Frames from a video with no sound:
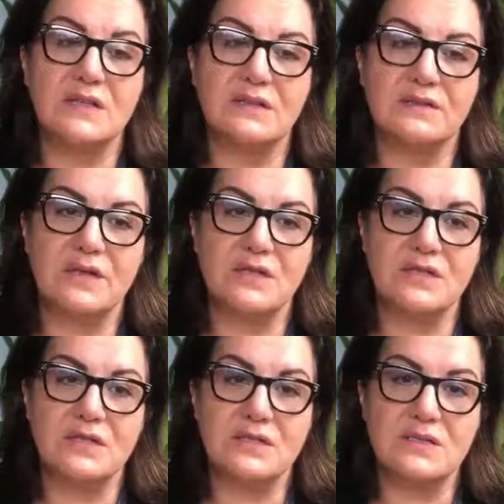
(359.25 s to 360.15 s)

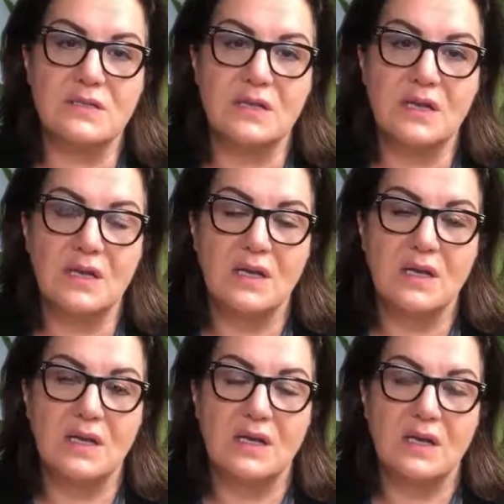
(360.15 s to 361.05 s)
interventions.
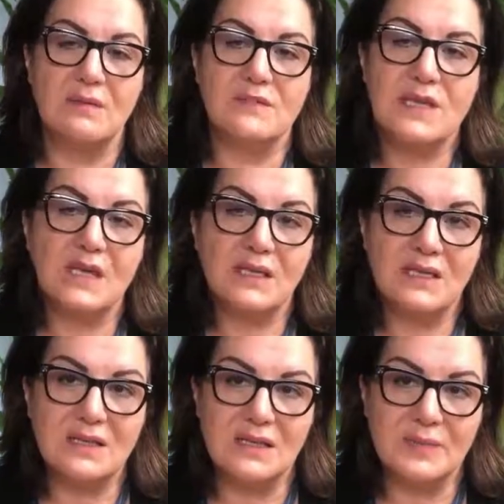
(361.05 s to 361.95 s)
I'm
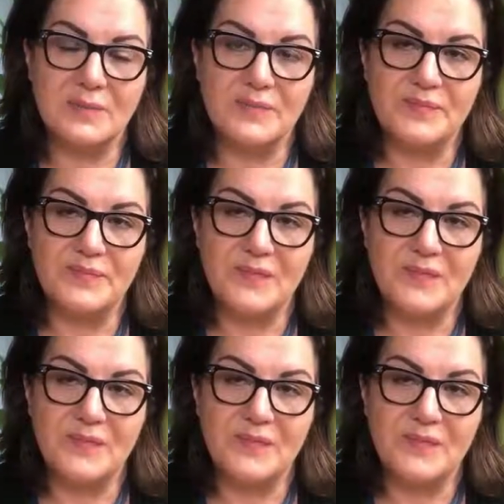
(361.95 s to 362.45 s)
telling them